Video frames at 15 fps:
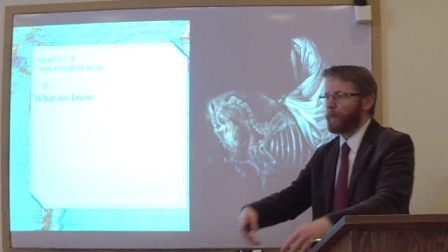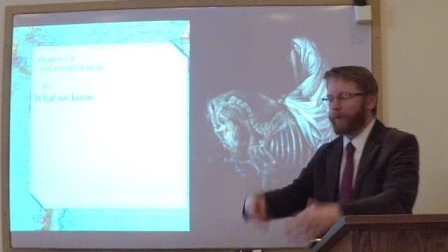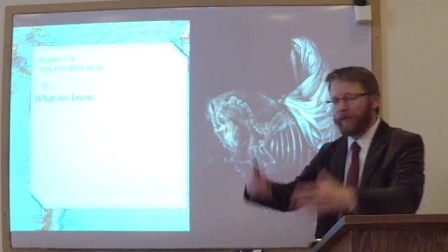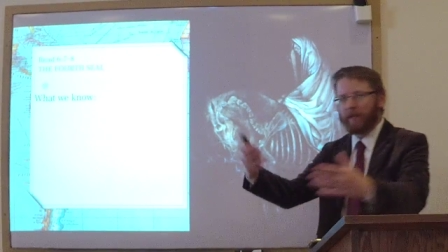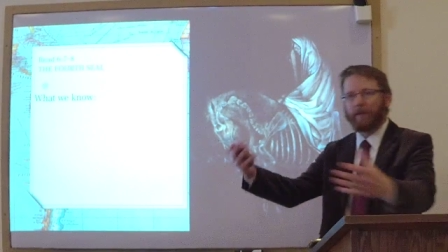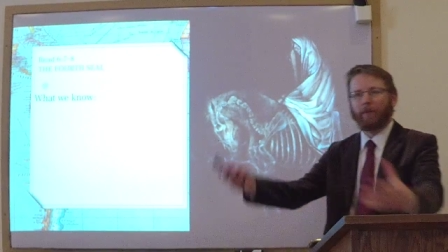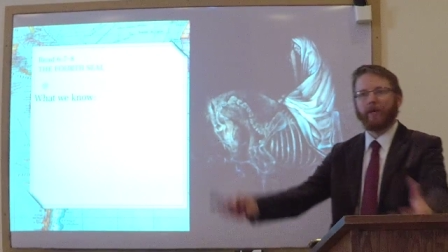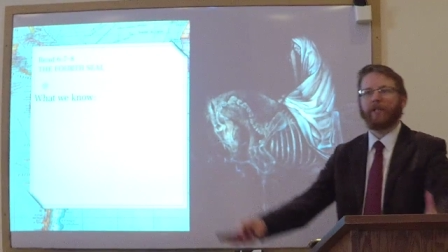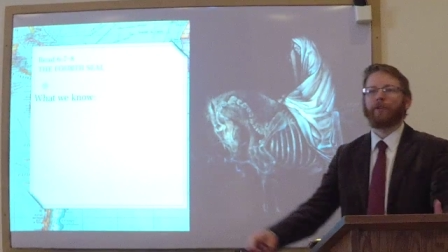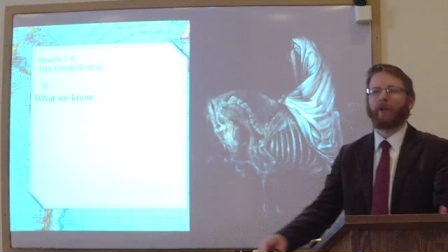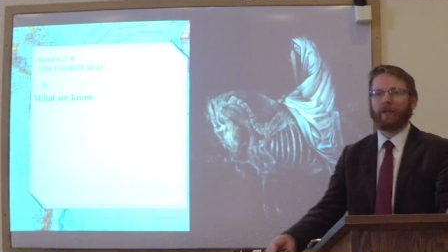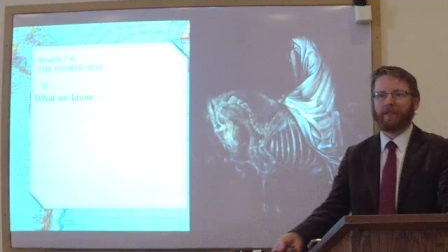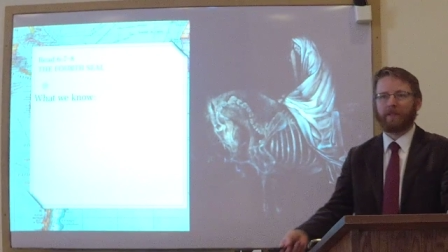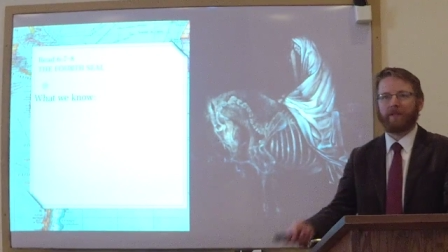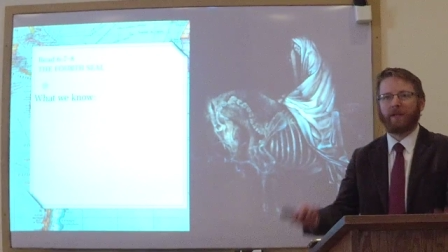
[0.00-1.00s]
We, we
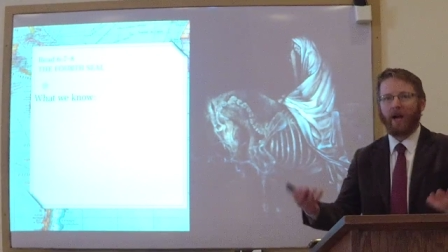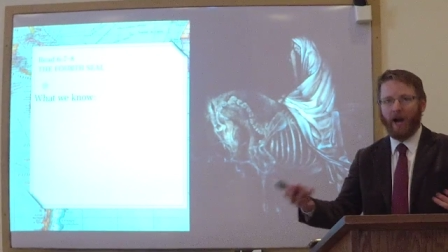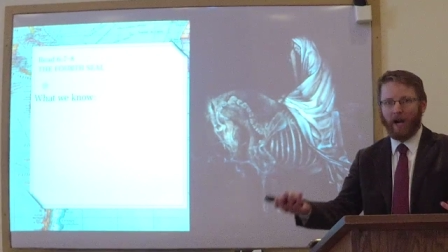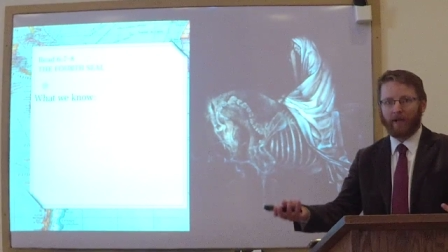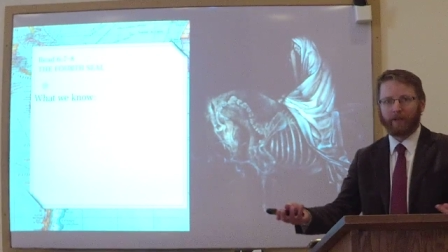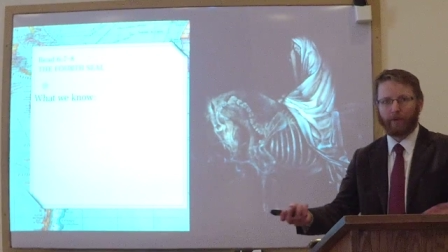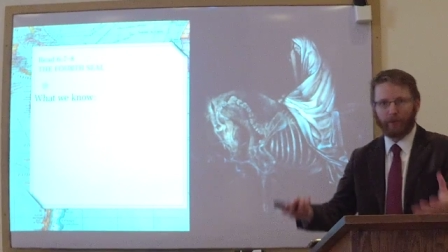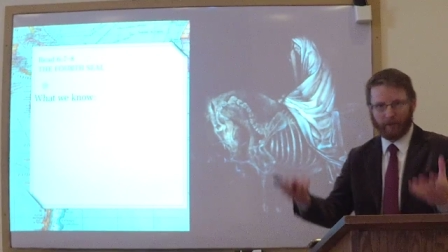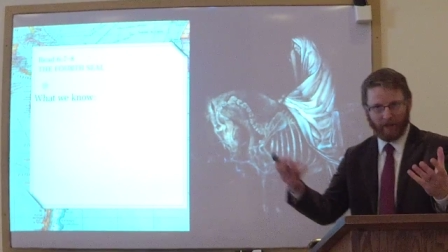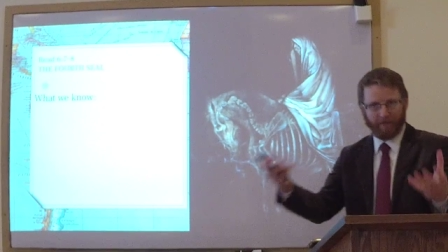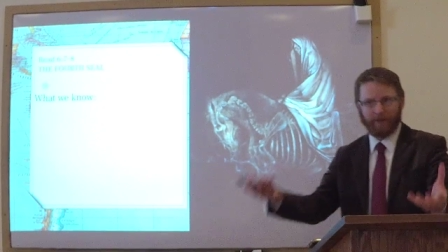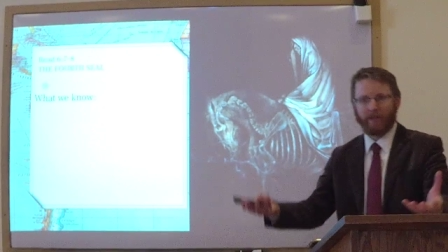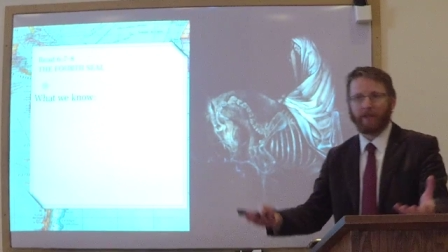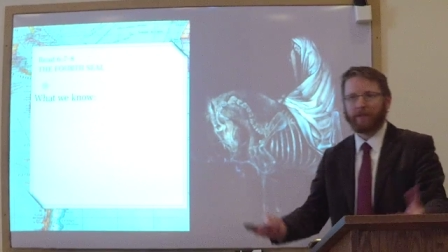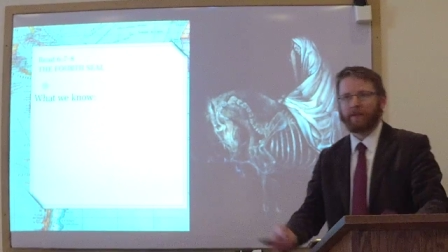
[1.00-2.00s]
trust God who
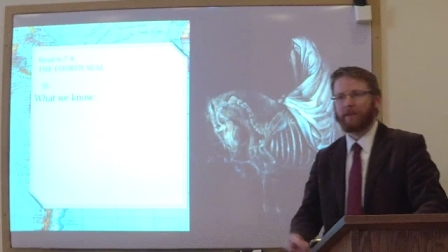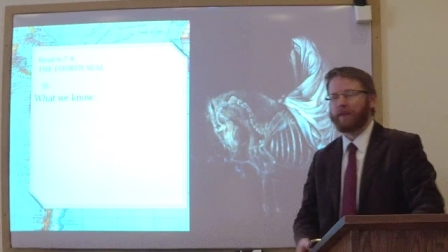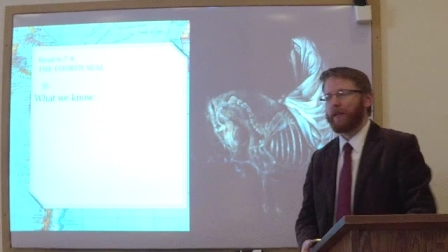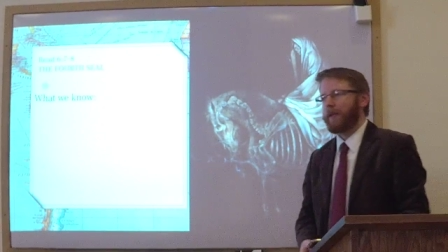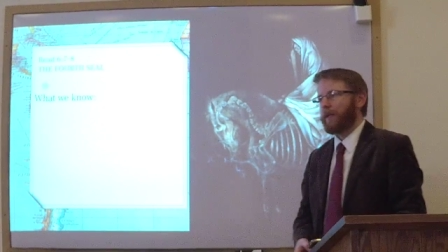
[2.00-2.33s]
loves us,